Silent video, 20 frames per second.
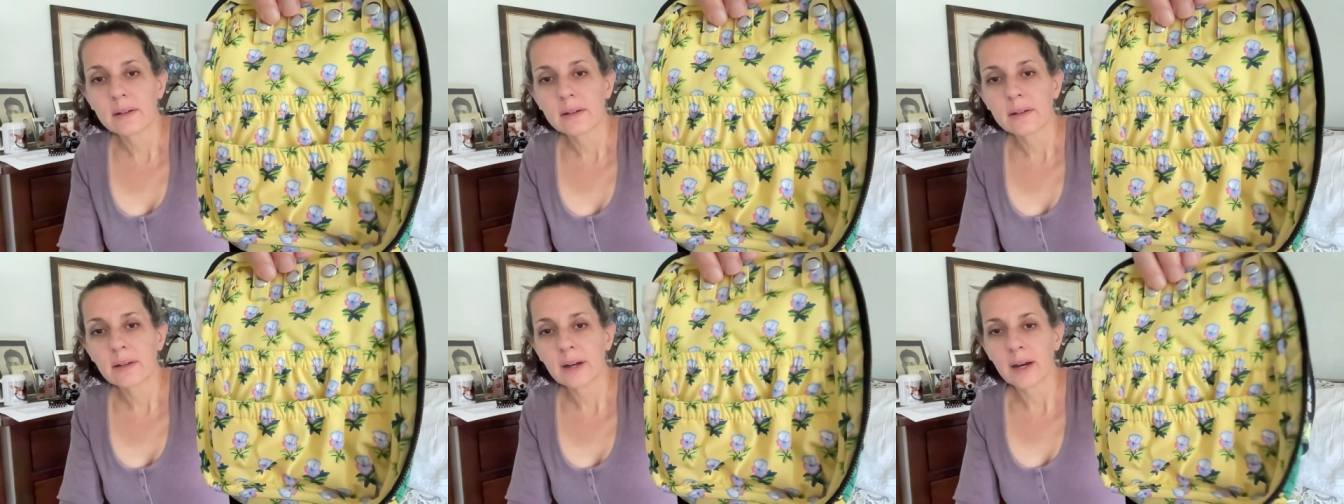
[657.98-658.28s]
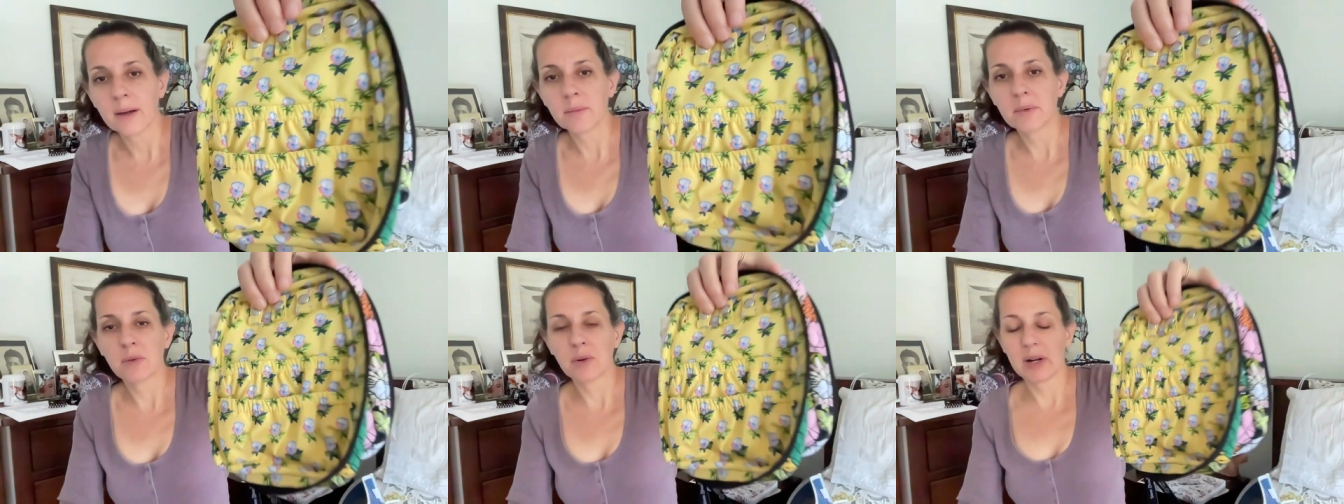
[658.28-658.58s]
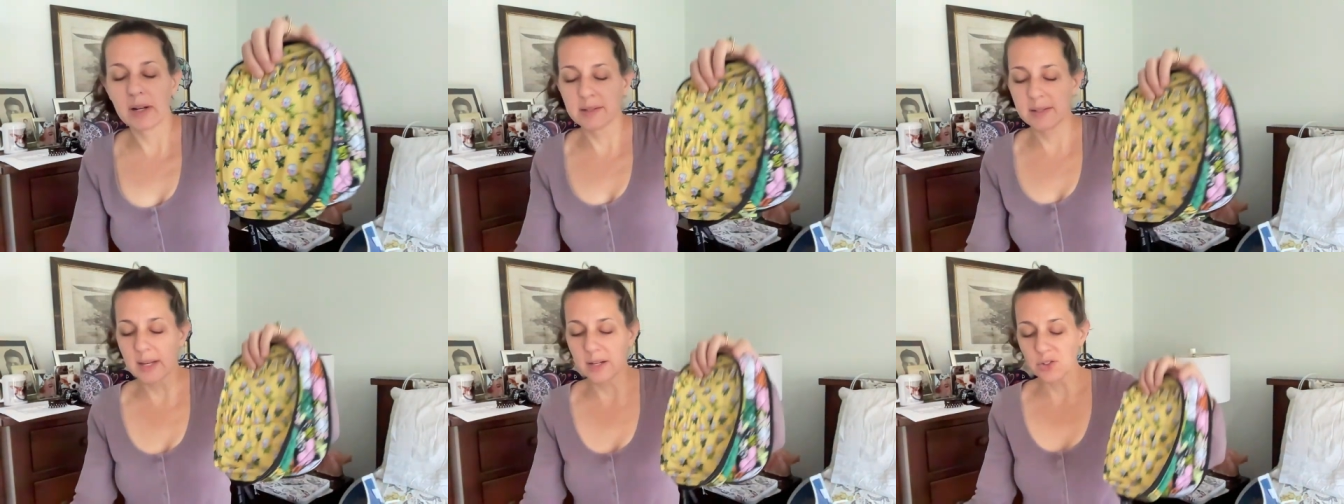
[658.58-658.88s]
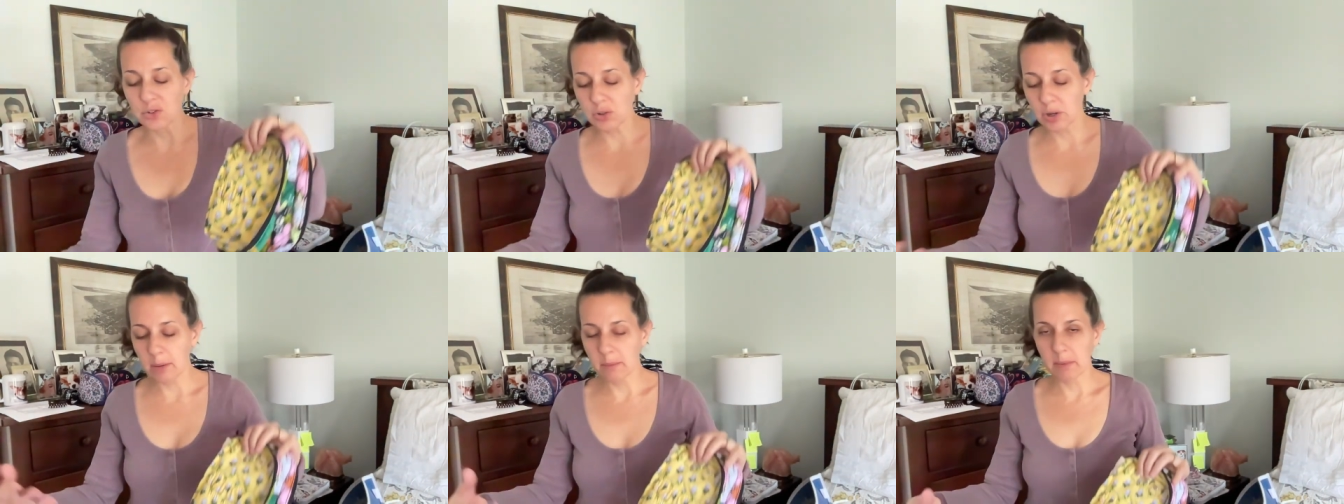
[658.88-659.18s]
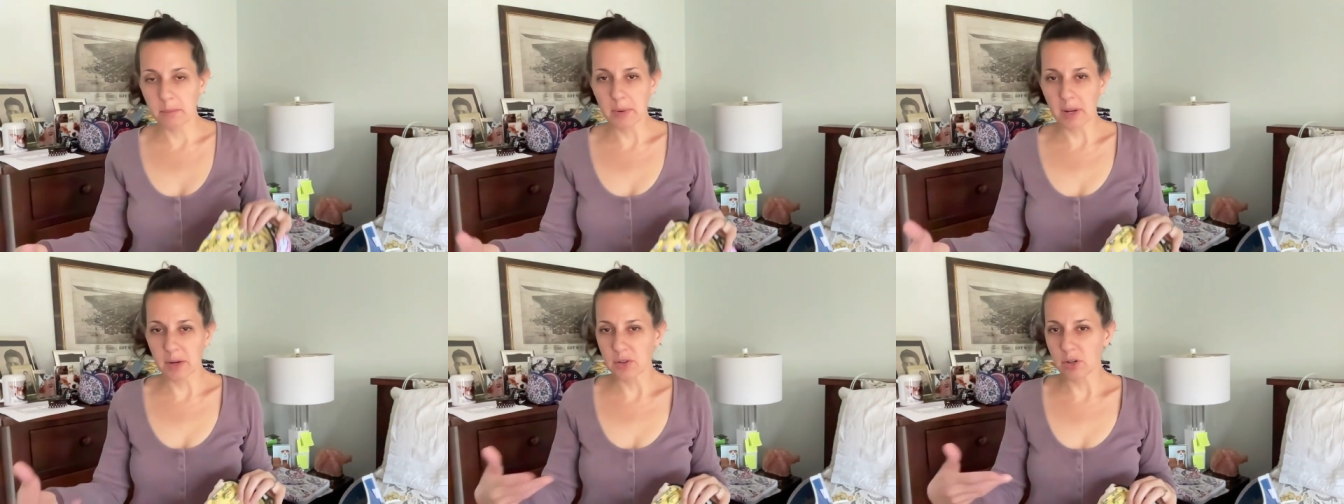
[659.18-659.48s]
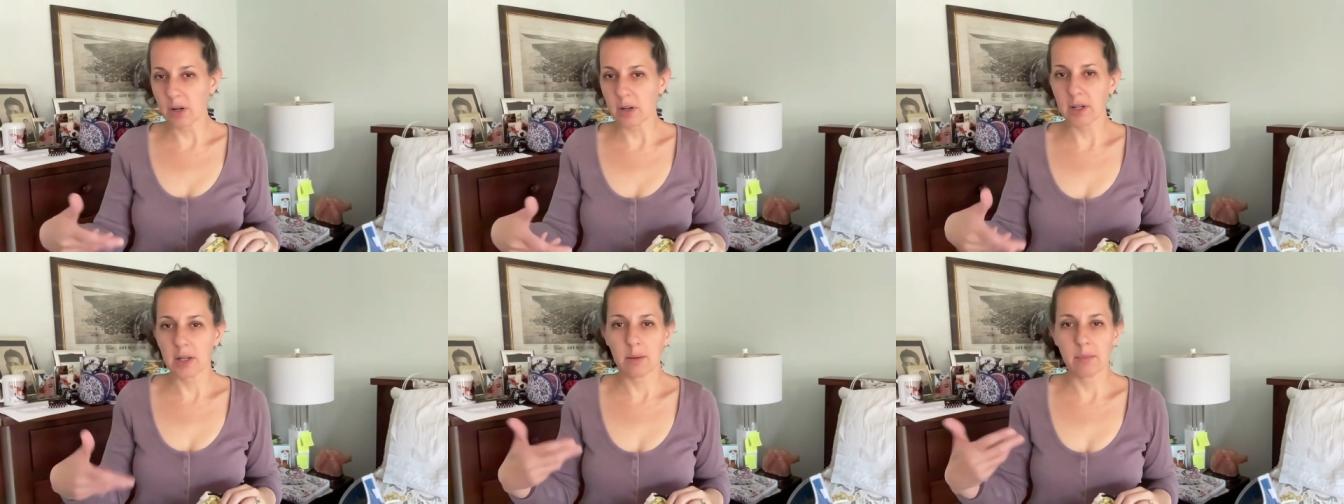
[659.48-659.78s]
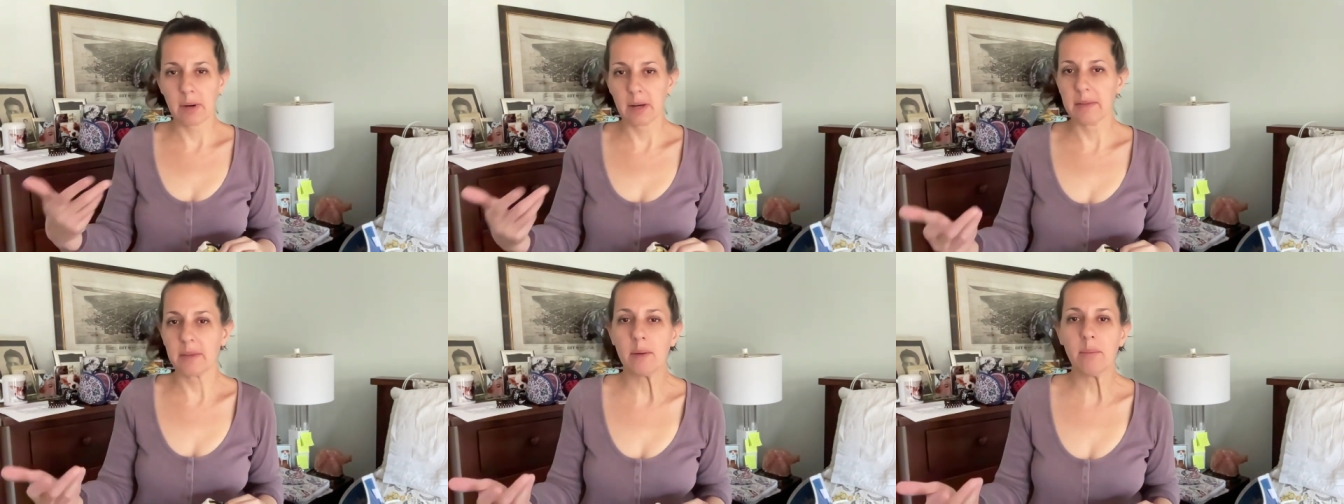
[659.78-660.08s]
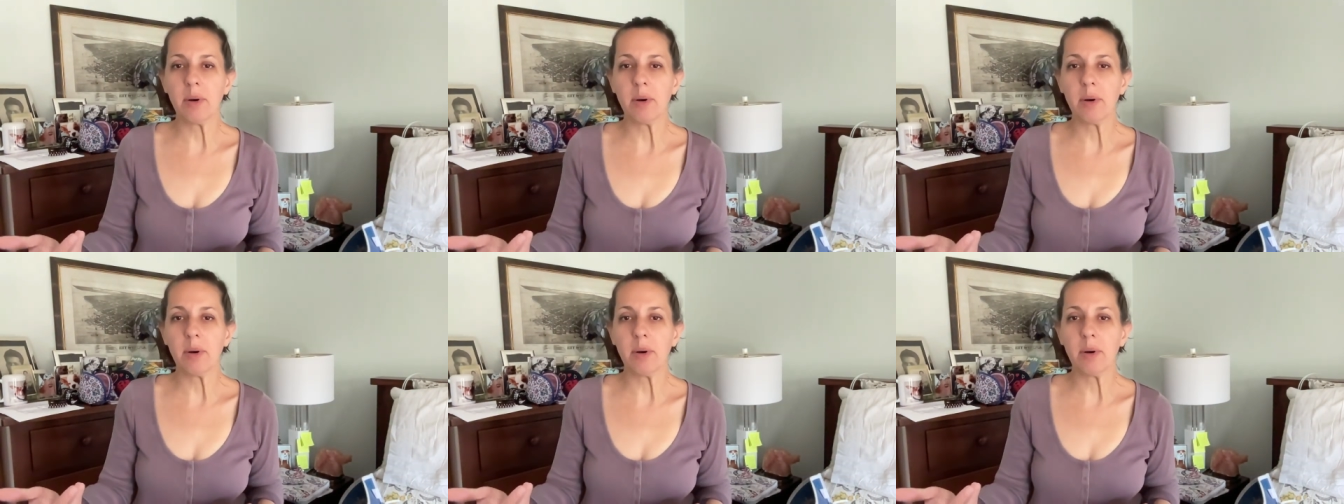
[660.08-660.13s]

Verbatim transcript: And when I say trim, I'm not talking about the